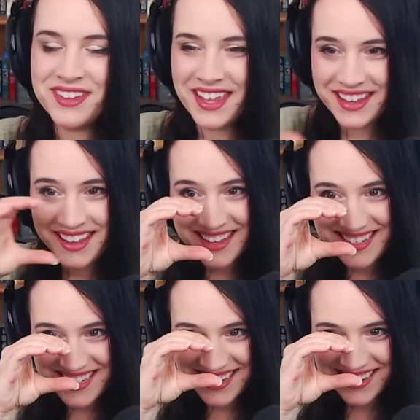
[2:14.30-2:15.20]
I
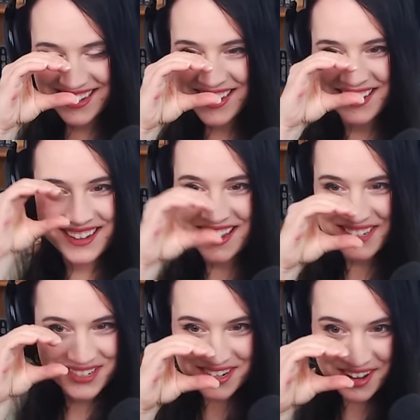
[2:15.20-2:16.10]
gotcha! Got
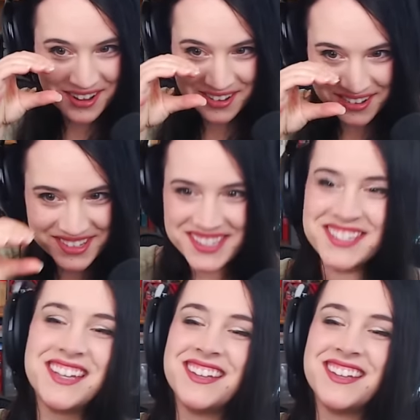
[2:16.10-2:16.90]
your nose!